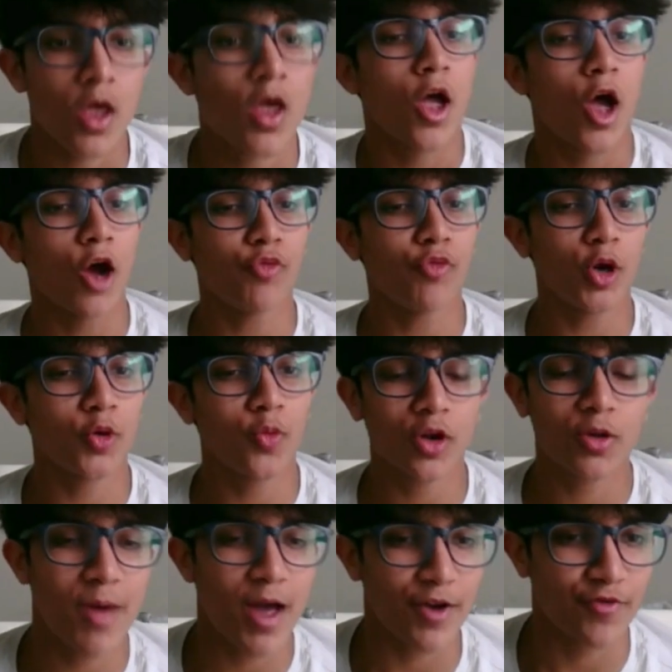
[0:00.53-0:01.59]
Hello everyone and
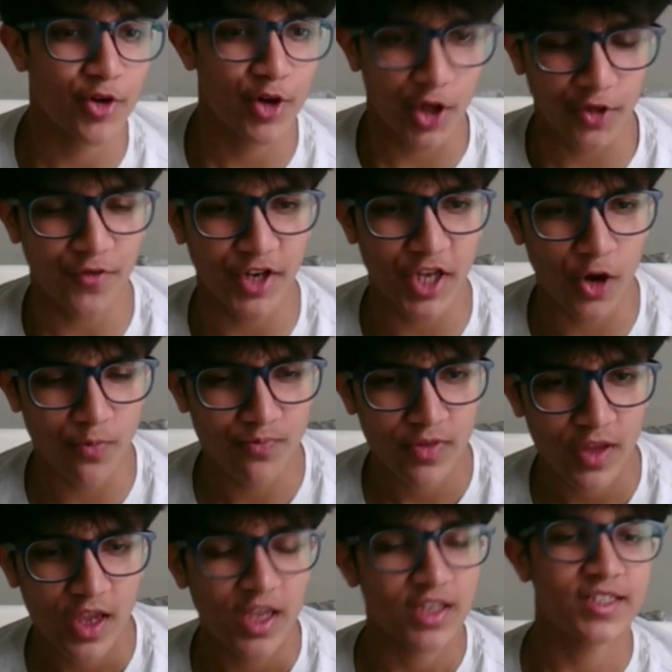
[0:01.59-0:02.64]
welcome back for another video.
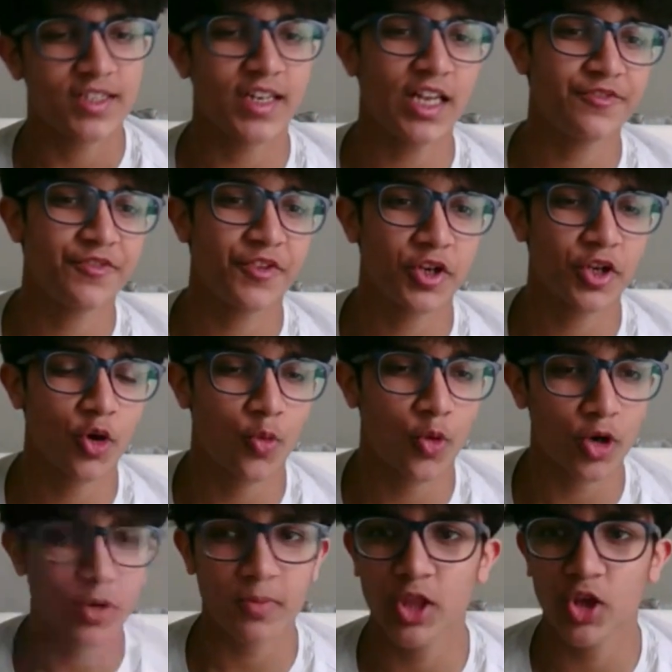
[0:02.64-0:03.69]
Today's video
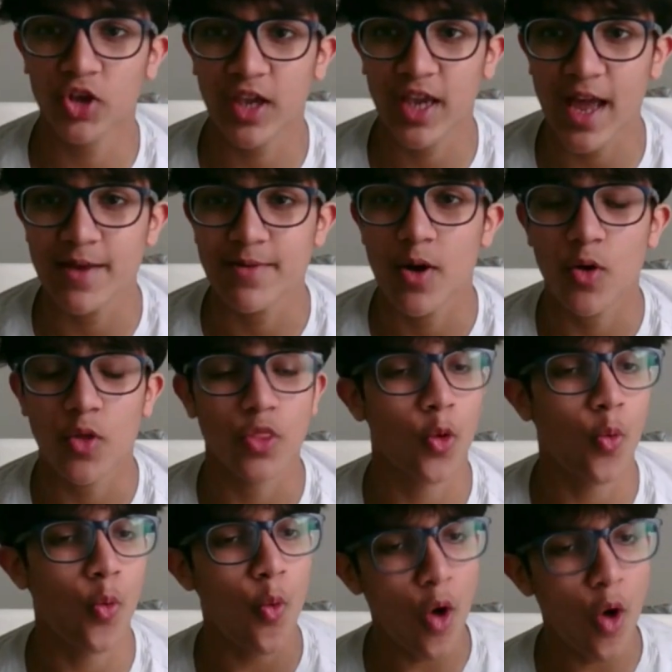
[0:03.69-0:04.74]
we're going to be looking at
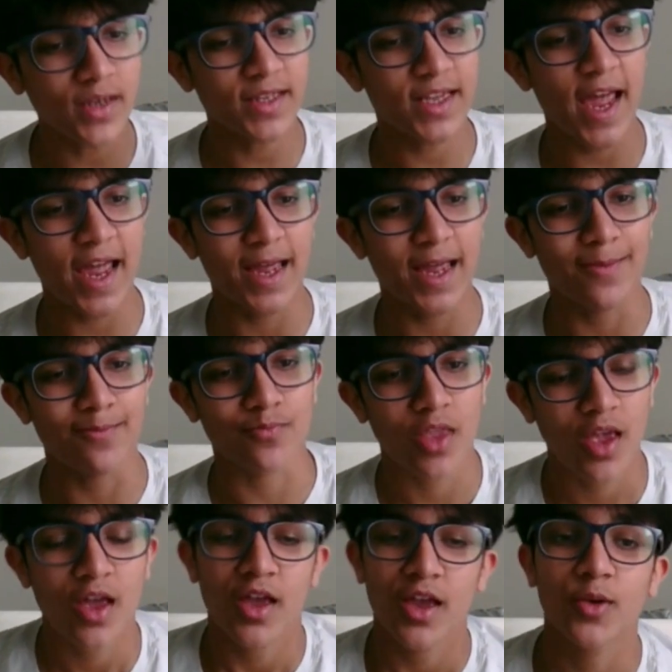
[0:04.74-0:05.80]
the one game
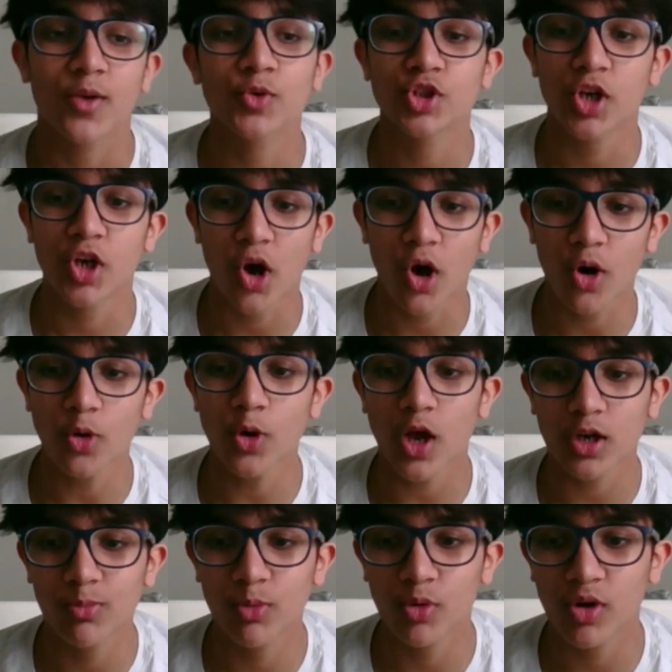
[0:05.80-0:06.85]
in which Hikaru
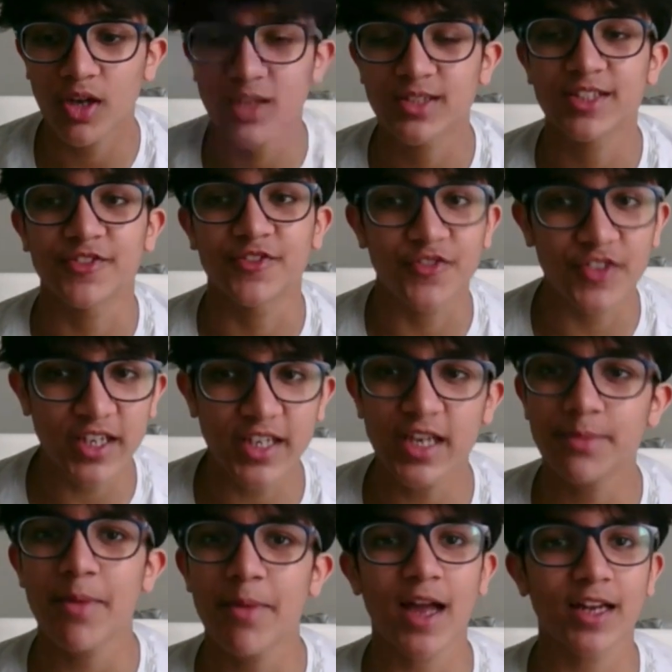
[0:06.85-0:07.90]
Nakamura
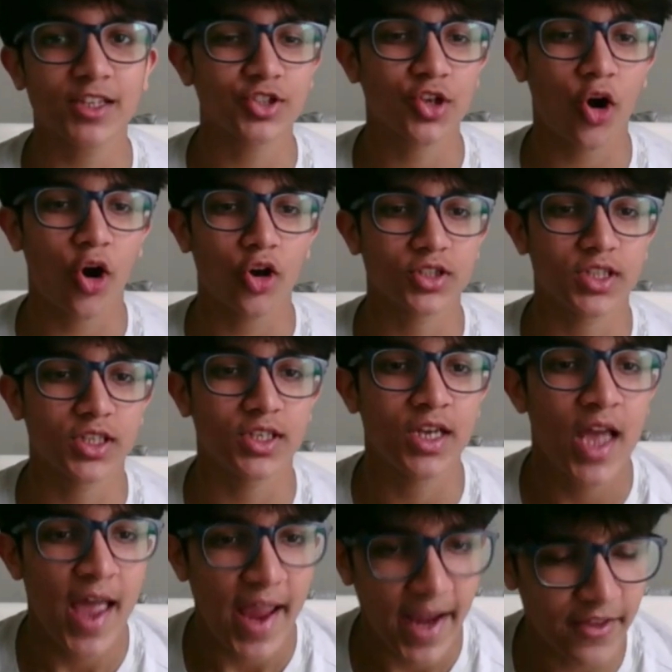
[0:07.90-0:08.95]
defeated Magnus Carlsen
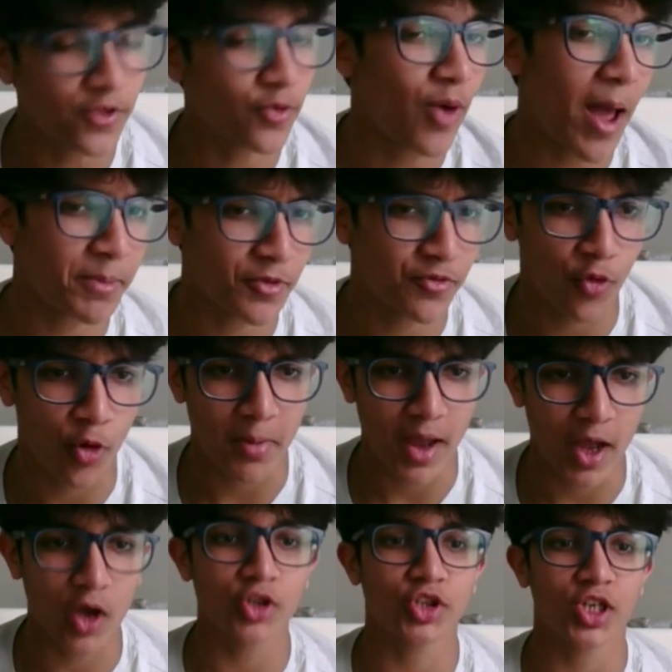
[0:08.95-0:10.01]
in the rapid
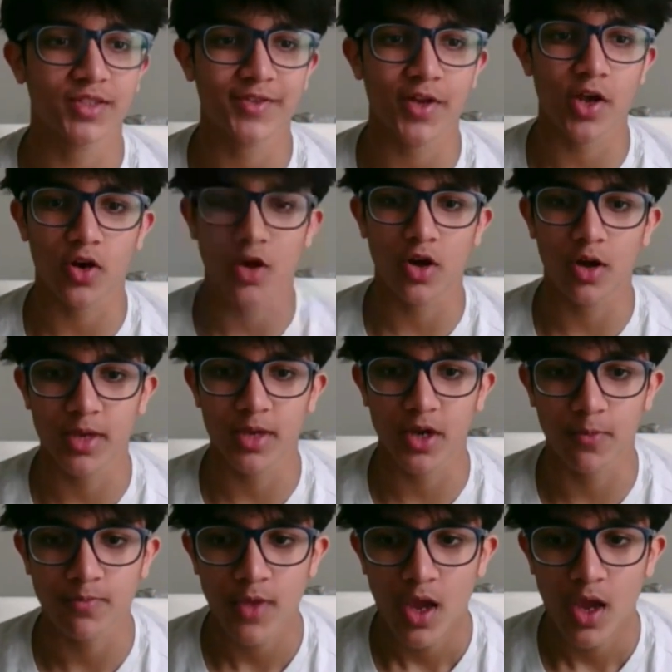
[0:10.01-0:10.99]
format on chess.com here.